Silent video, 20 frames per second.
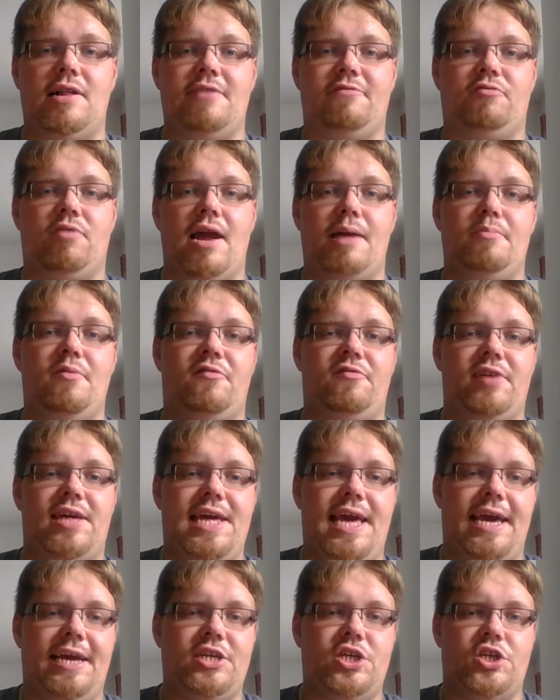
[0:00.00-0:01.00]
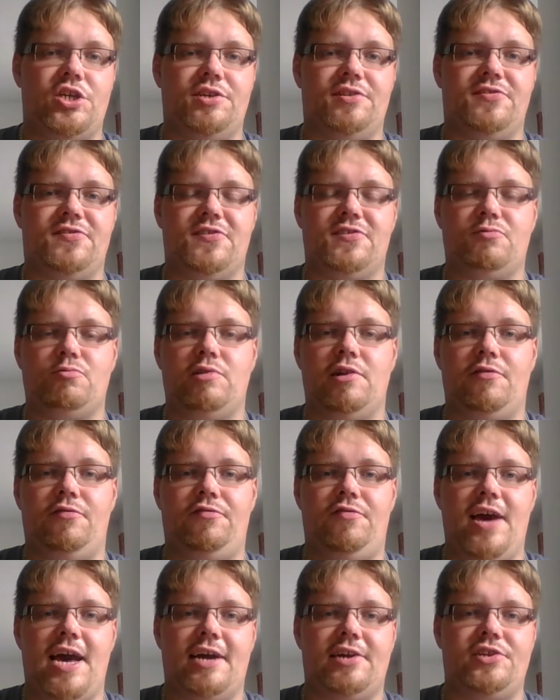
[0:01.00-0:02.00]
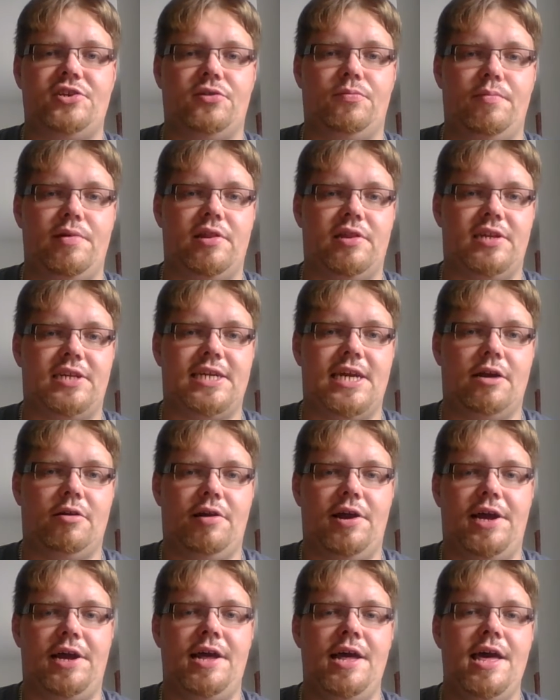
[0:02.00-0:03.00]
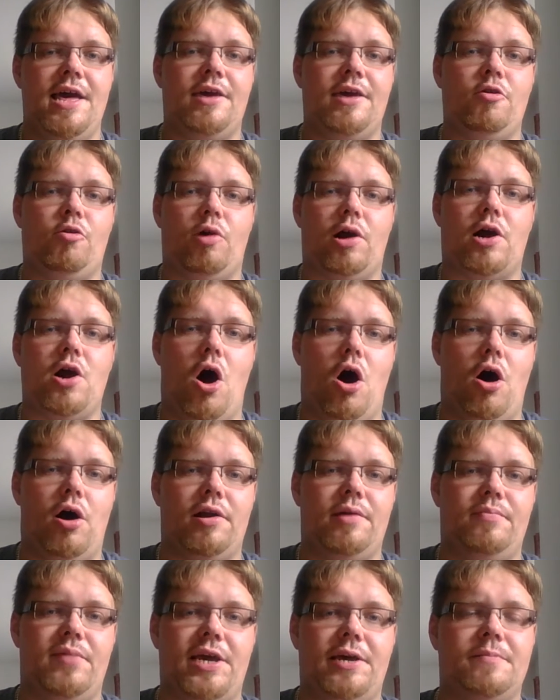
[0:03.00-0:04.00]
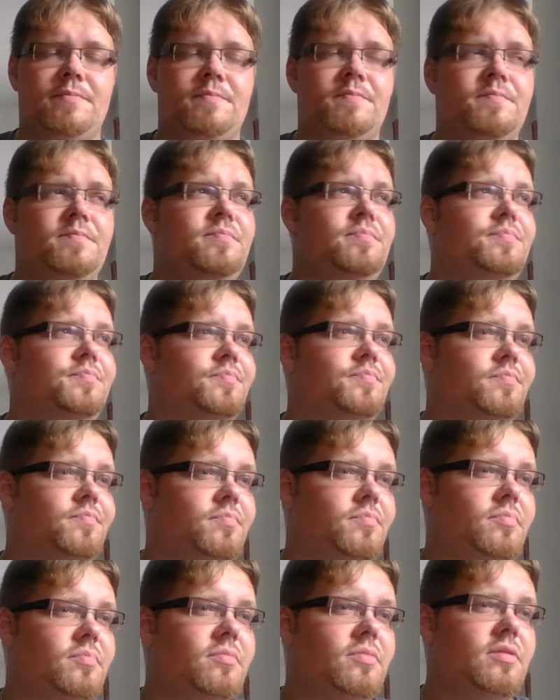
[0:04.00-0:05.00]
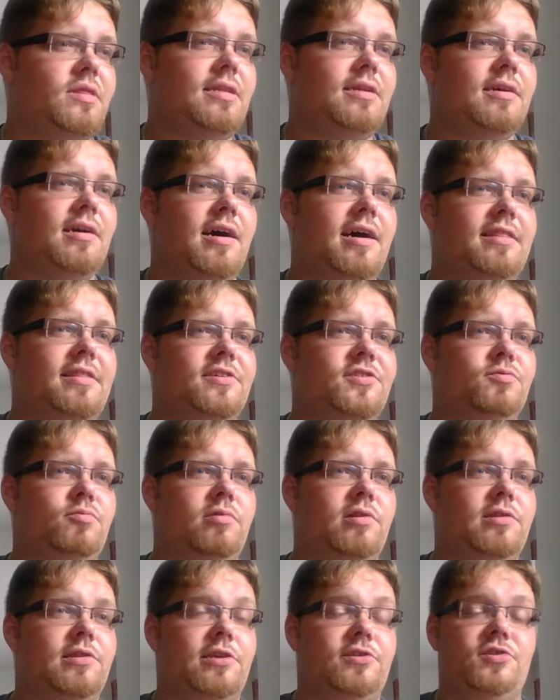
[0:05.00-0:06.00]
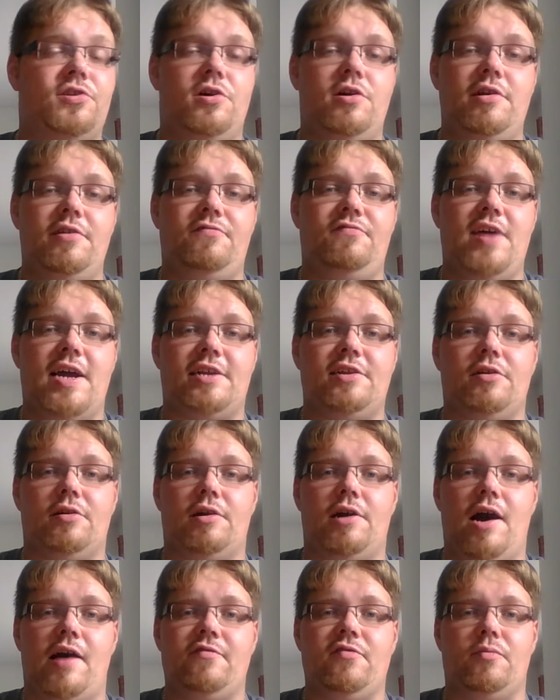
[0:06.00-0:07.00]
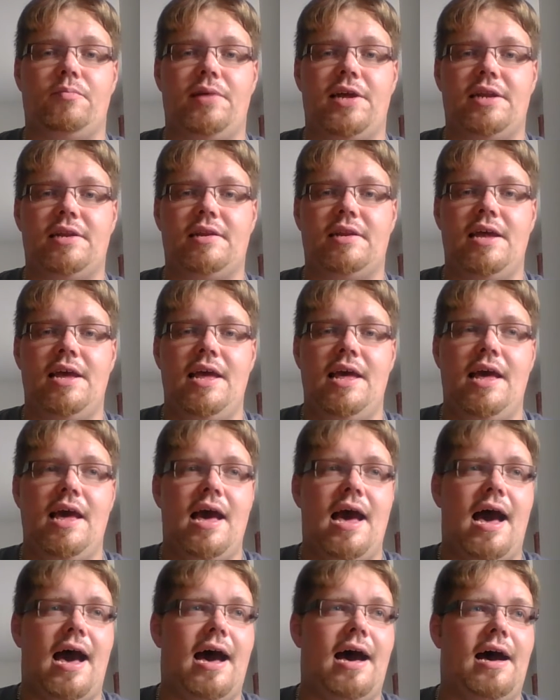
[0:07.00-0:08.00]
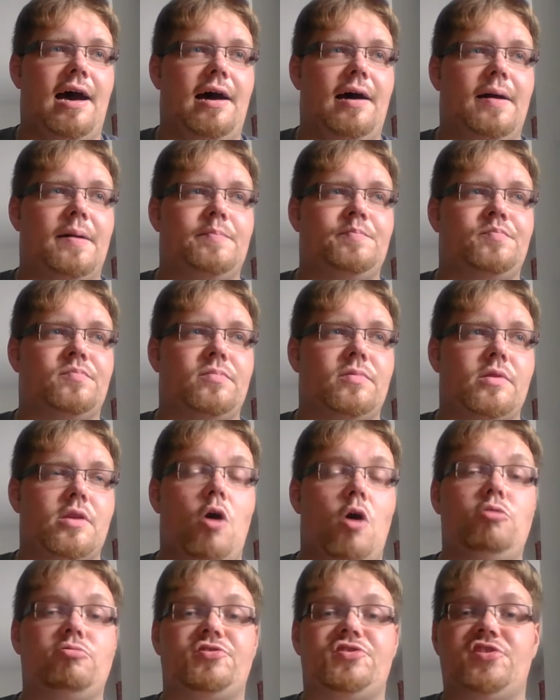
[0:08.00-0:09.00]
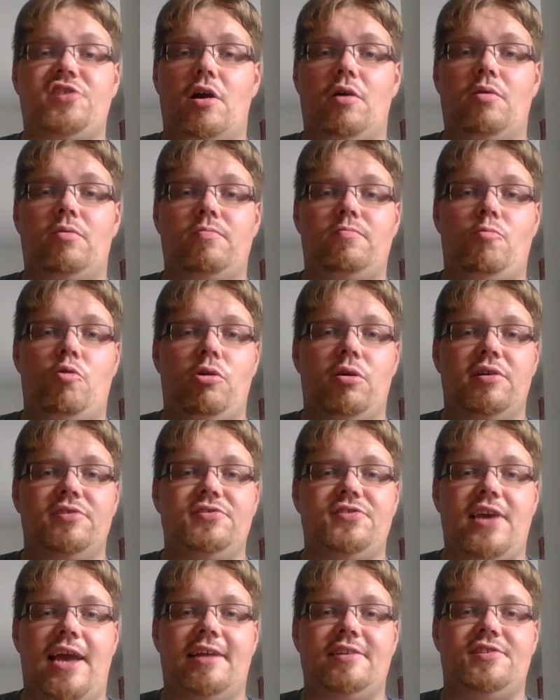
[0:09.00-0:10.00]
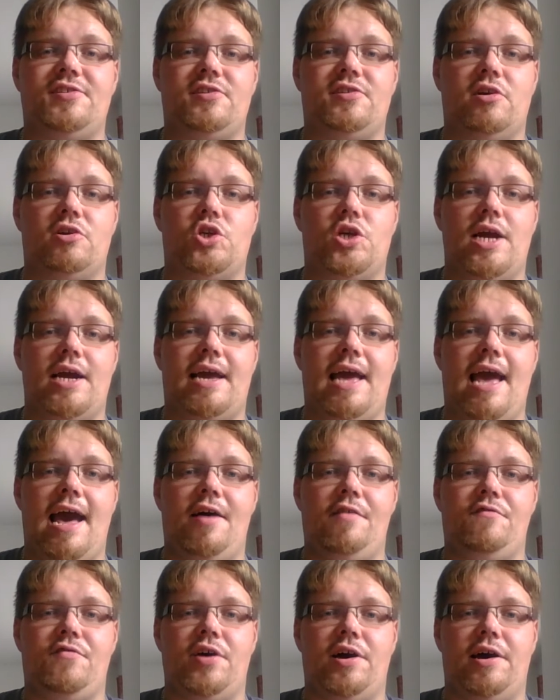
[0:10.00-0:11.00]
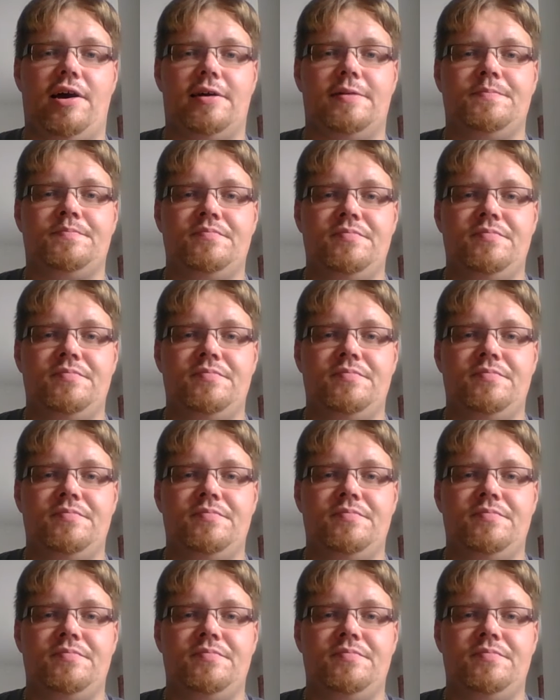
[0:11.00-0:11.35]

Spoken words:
have ramifications. This will affect your military, your economy. This could affect your government. Star Wars and Star Trek have